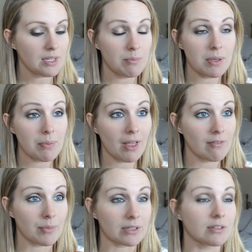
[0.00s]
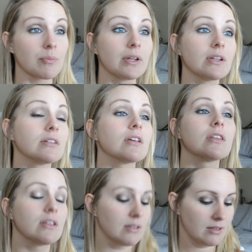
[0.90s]
People have mixed opinions on
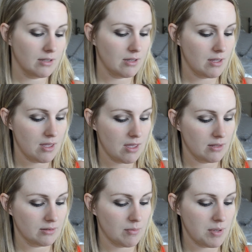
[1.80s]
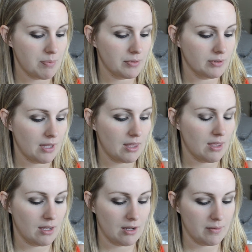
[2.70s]
this. Some people say
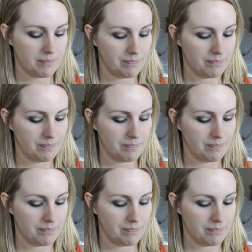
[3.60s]
that,